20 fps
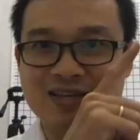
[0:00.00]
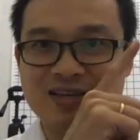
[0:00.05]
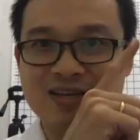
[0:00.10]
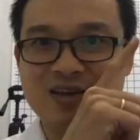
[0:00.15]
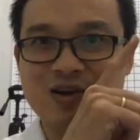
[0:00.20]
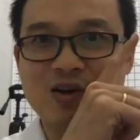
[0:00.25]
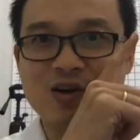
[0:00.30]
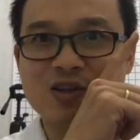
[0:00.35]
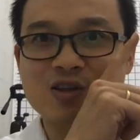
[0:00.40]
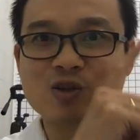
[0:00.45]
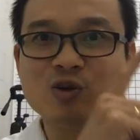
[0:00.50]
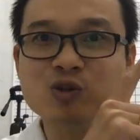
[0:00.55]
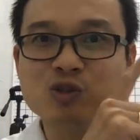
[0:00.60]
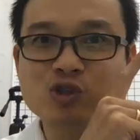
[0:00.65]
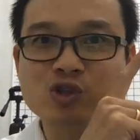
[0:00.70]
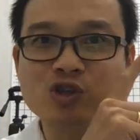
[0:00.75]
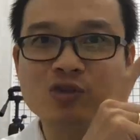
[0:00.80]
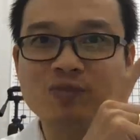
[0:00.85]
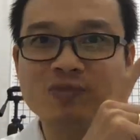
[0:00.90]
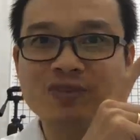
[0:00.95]
on
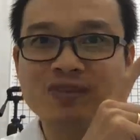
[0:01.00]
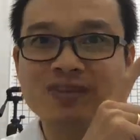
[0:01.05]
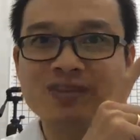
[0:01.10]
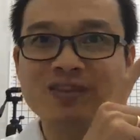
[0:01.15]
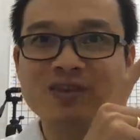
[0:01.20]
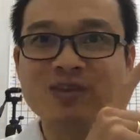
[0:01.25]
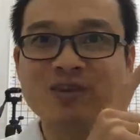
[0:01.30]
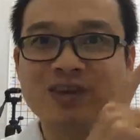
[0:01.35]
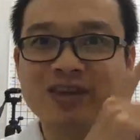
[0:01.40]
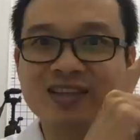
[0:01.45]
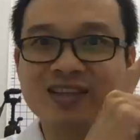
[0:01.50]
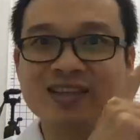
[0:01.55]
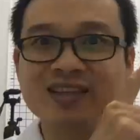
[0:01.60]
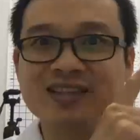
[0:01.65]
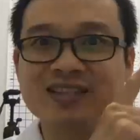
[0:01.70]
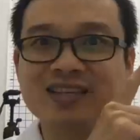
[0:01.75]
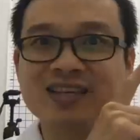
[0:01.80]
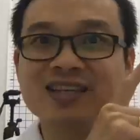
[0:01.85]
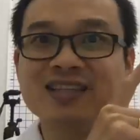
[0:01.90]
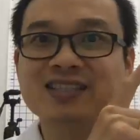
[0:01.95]
YouTube, look at
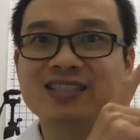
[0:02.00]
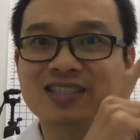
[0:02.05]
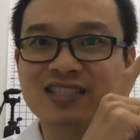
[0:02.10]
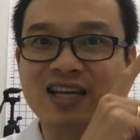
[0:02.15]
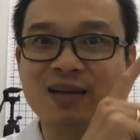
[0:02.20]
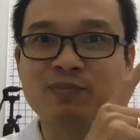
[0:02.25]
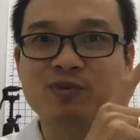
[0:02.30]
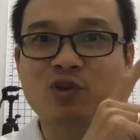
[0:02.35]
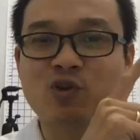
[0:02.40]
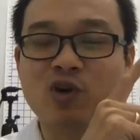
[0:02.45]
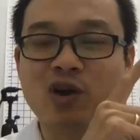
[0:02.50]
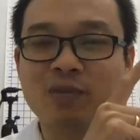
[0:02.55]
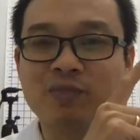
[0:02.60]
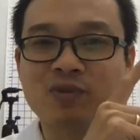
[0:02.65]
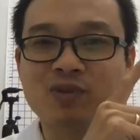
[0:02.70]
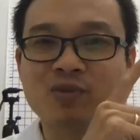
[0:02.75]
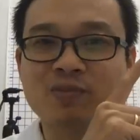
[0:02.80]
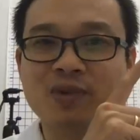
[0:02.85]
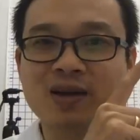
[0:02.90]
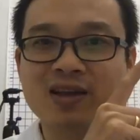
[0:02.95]
this,
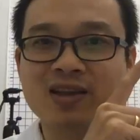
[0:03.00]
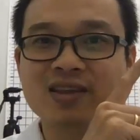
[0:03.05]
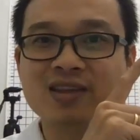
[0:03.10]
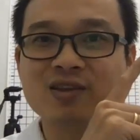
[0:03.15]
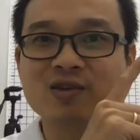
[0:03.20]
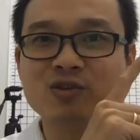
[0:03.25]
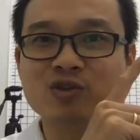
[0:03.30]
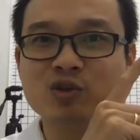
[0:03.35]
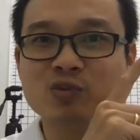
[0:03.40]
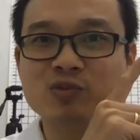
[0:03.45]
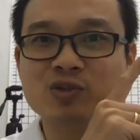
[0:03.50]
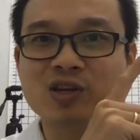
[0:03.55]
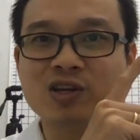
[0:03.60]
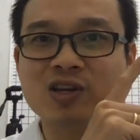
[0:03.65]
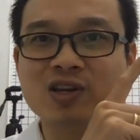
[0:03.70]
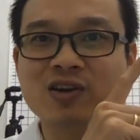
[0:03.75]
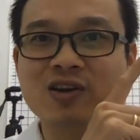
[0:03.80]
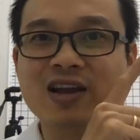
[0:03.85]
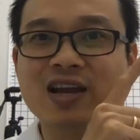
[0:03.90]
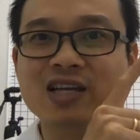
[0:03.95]
subscribe to my YouTube
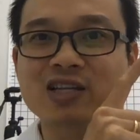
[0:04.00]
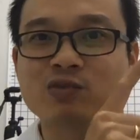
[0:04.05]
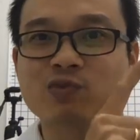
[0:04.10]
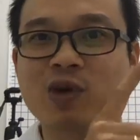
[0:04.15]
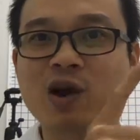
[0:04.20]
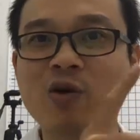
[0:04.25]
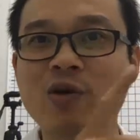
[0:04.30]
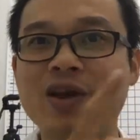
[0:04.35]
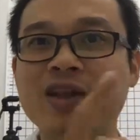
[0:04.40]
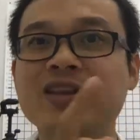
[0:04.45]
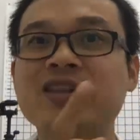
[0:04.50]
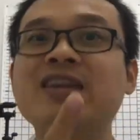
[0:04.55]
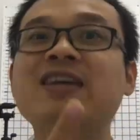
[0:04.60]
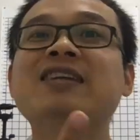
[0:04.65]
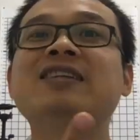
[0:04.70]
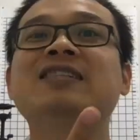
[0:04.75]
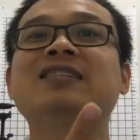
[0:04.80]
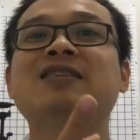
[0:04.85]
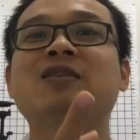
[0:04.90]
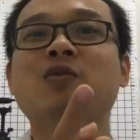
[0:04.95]
channel, as well
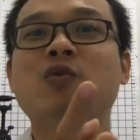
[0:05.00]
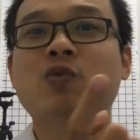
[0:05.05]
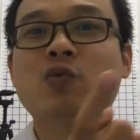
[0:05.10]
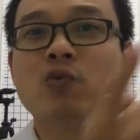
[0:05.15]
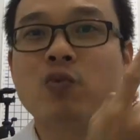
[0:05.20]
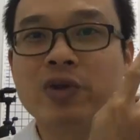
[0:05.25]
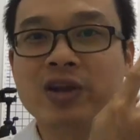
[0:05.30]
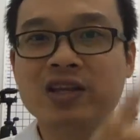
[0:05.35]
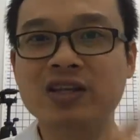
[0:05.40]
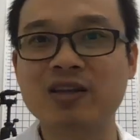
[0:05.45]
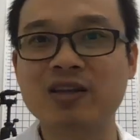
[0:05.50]
as ring the